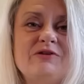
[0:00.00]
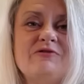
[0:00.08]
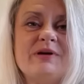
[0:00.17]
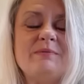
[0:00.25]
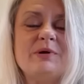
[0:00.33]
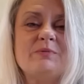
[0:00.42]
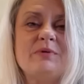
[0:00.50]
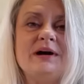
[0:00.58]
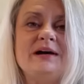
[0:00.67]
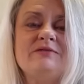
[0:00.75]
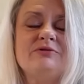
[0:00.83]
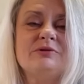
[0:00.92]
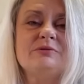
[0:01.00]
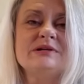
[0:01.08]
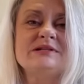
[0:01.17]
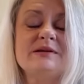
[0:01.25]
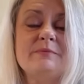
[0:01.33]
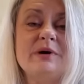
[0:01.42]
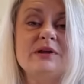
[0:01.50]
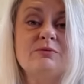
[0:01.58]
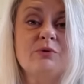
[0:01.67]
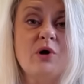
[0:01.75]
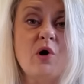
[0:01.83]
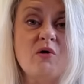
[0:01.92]
fabric buying for the rest of the month.
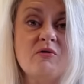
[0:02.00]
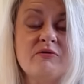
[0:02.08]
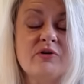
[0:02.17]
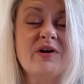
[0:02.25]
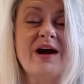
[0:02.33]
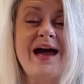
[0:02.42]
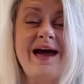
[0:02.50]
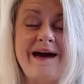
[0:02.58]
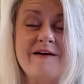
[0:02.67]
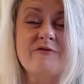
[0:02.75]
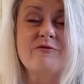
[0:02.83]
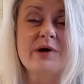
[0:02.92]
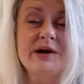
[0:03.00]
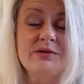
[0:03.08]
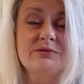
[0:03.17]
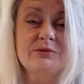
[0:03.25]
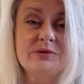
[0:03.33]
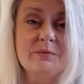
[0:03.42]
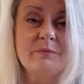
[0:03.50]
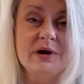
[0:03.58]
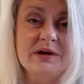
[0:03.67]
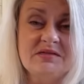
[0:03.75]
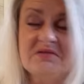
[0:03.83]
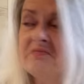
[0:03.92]
We're over halfway through the
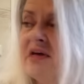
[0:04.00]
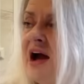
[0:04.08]
month.